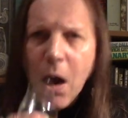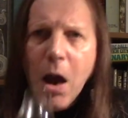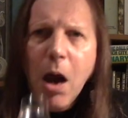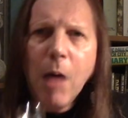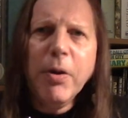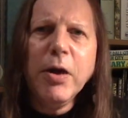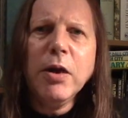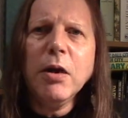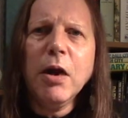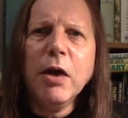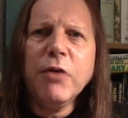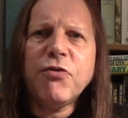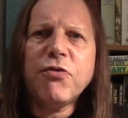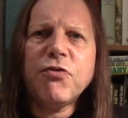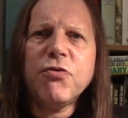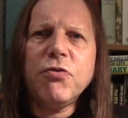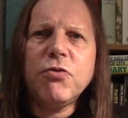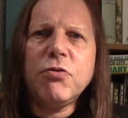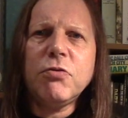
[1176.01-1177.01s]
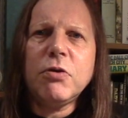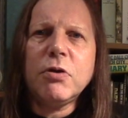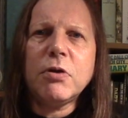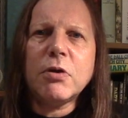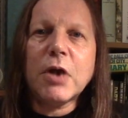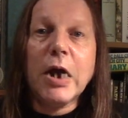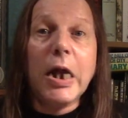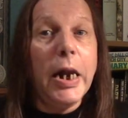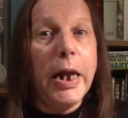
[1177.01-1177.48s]
I mean, it's
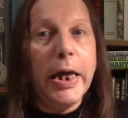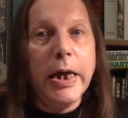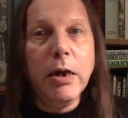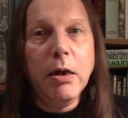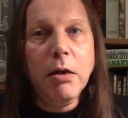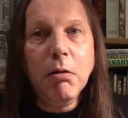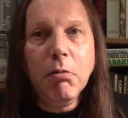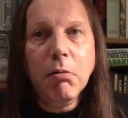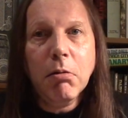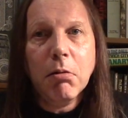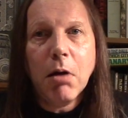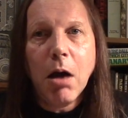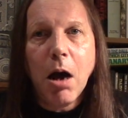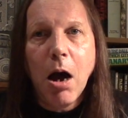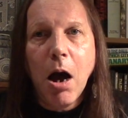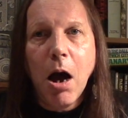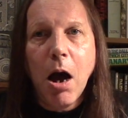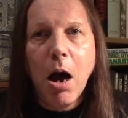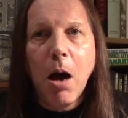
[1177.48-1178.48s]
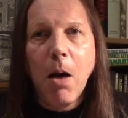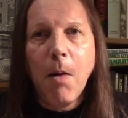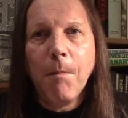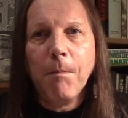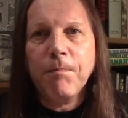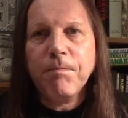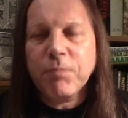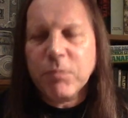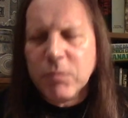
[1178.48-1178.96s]
clean.
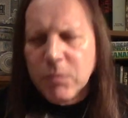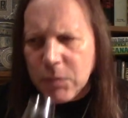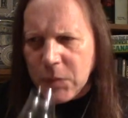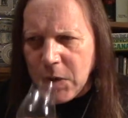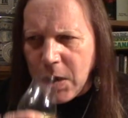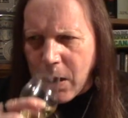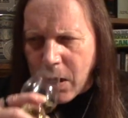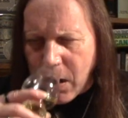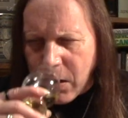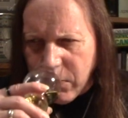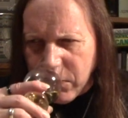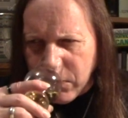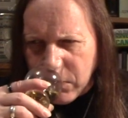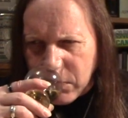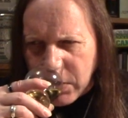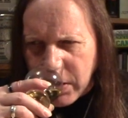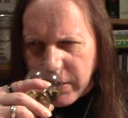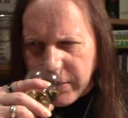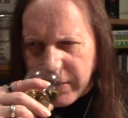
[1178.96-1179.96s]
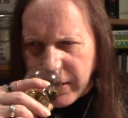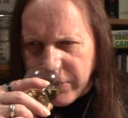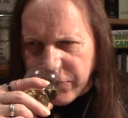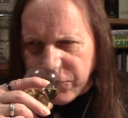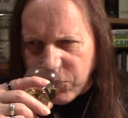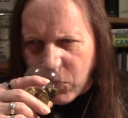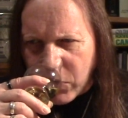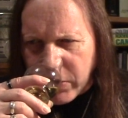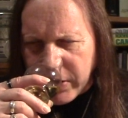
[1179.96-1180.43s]
You know, it
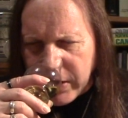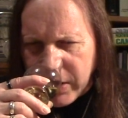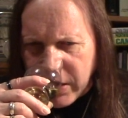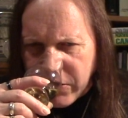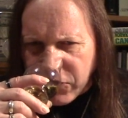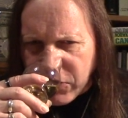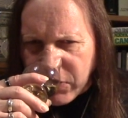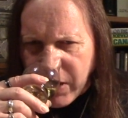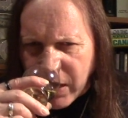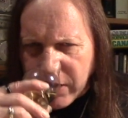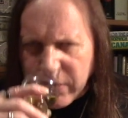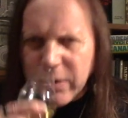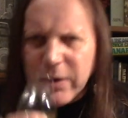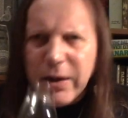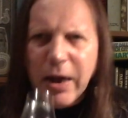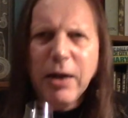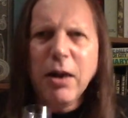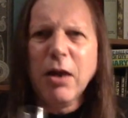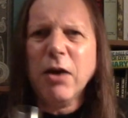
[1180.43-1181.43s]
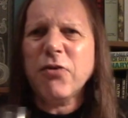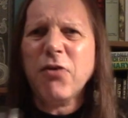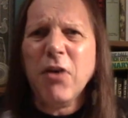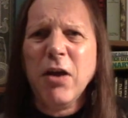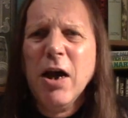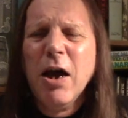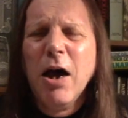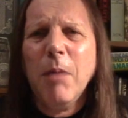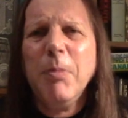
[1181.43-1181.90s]
is what it is at the end of the day. Like
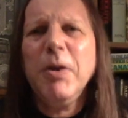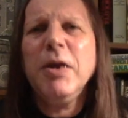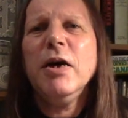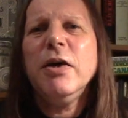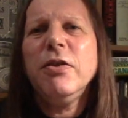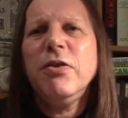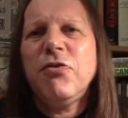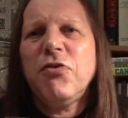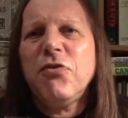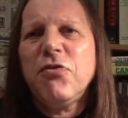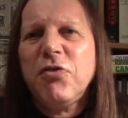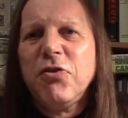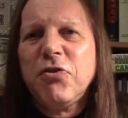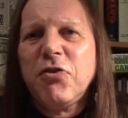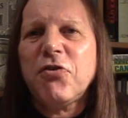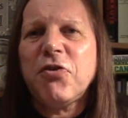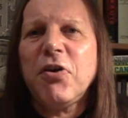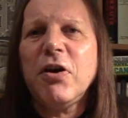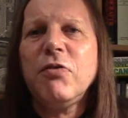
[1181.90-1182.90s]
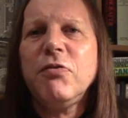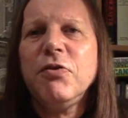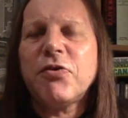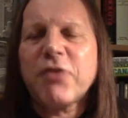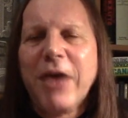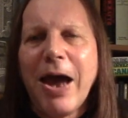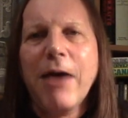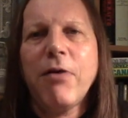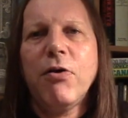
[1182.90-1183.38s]
I say, I mean, this is the
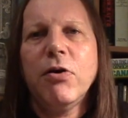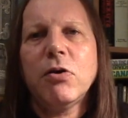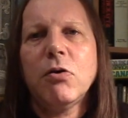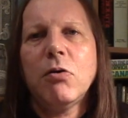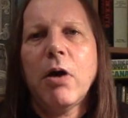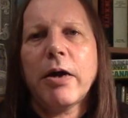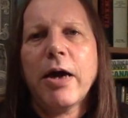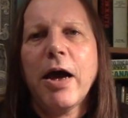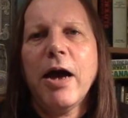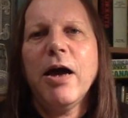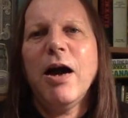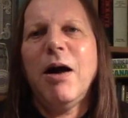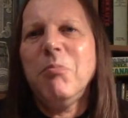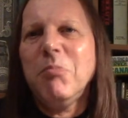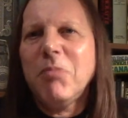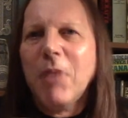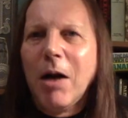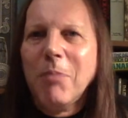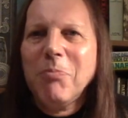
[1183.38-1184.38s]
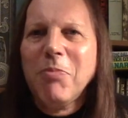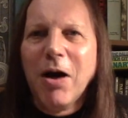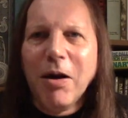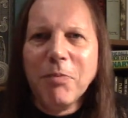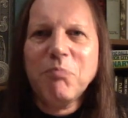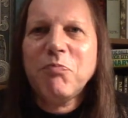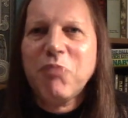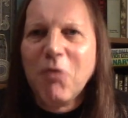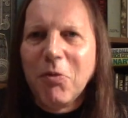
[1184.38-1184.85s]
distillery's character, okay?
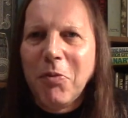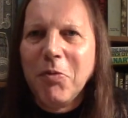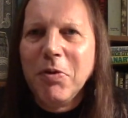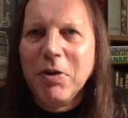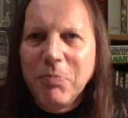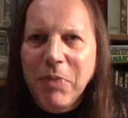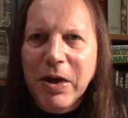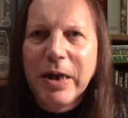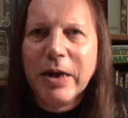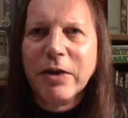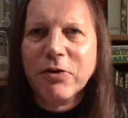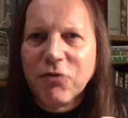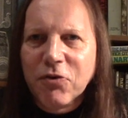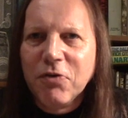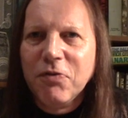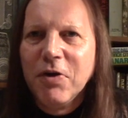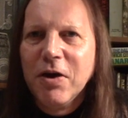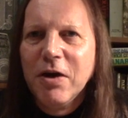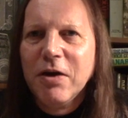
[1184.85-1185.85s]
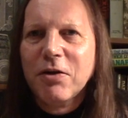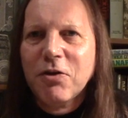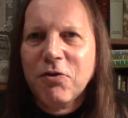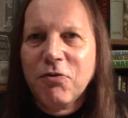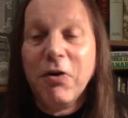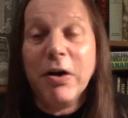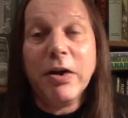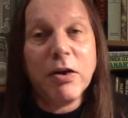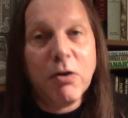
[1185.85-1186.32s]
I'm probably being sort of
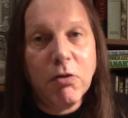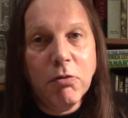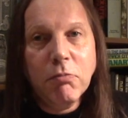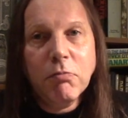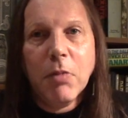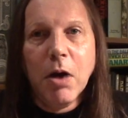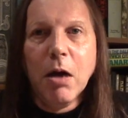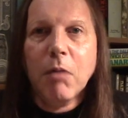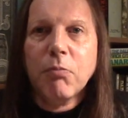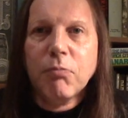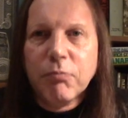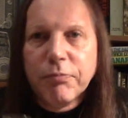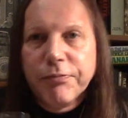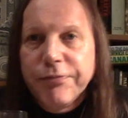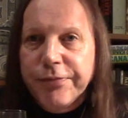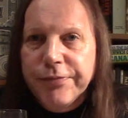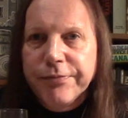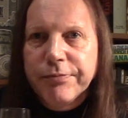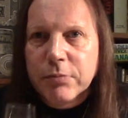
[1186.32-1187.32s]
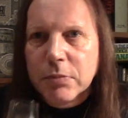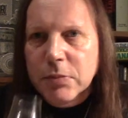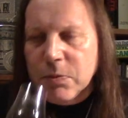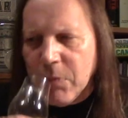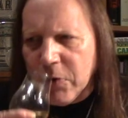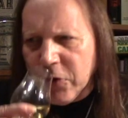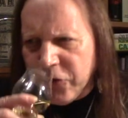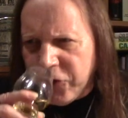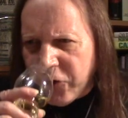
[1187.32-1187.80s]
critical,
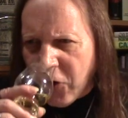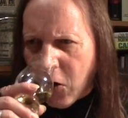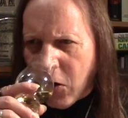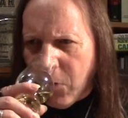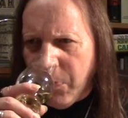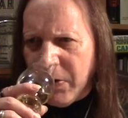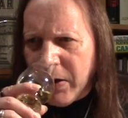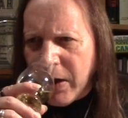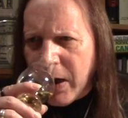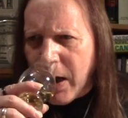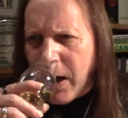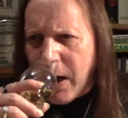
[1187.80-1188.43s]
my job,